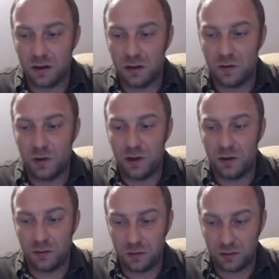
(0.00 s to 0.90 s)
queen
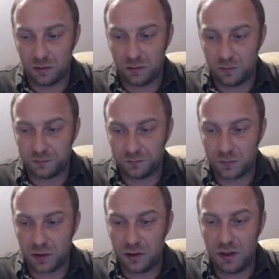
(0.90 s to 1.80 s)
on um,
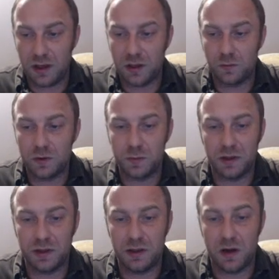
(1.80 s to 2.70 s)
d8 was
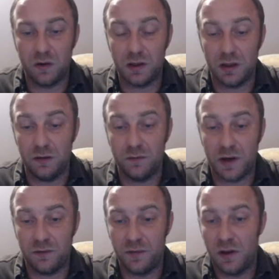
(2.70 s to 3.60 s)
played and now
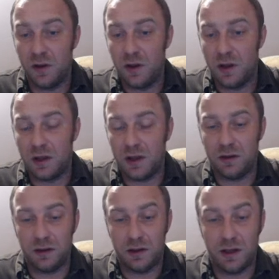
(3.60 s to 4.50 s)
e5
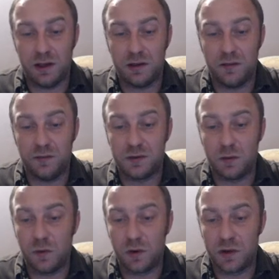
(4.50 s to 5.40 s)
again gaining even
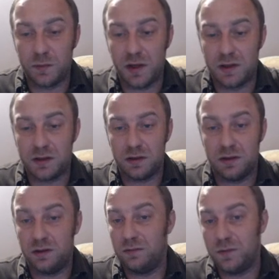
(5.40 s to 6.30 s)
some more space uh,
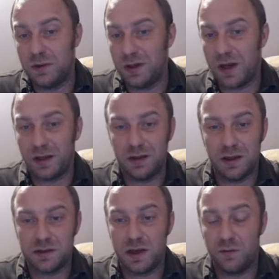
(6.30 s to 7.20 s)
the knight
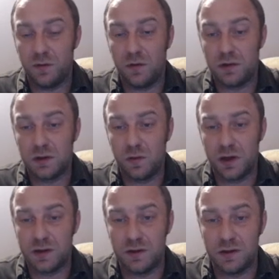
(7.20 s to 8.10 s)
doesn't have good
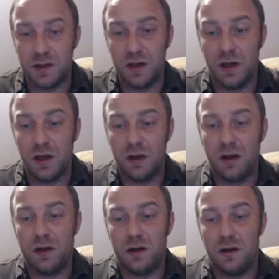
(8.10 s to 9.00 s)
squares you see
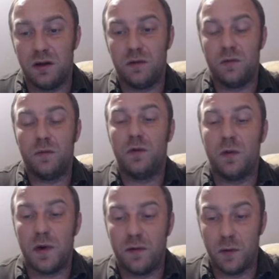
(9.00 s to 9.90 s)
uh,
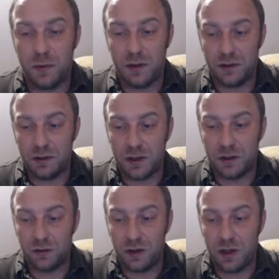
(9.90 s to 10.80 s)
Jobava played
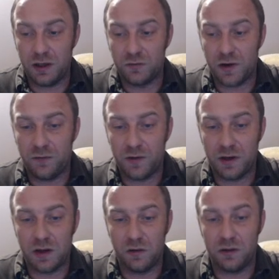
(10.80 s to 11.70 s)
knight on h5 and
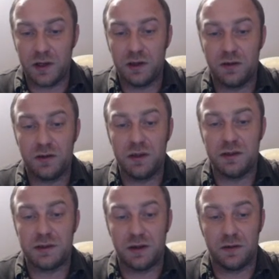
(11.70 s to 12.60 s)
now knight on
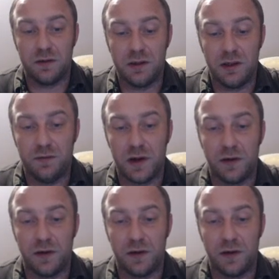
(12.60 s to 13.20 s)
d5.